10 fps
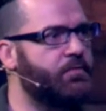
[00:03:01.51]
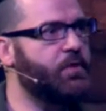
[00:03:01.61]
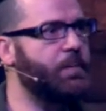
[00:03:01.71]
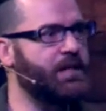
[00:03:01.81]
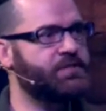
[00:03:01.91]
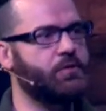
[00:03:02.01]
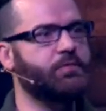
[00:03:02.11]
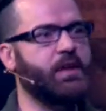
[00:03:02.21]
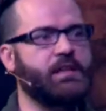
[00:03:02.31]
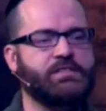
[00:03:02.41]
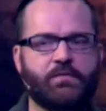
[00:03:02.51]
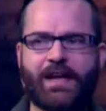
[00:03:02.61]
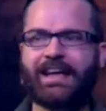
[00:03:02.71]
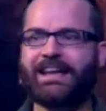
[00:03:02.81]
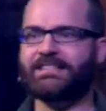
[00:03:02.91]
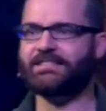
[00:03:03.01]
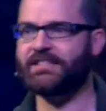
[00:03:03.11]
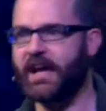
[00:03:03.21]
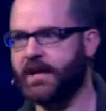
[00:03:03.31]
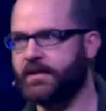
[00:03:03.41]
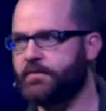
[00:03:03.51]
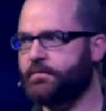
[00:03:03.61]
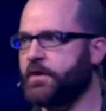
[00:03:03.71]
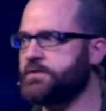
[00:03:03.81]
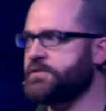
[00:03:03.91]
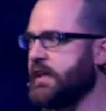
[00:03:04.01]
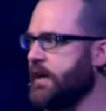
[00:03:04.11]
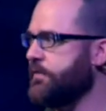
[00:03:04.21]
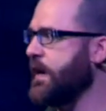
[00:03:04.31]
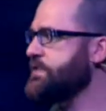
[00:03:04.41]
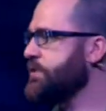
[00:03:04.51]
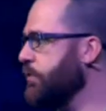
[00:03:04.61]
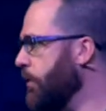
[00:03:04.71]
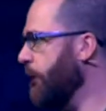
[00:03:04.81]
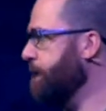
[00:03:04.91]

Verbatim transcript: you, by show of hands, have had a second first day of high school?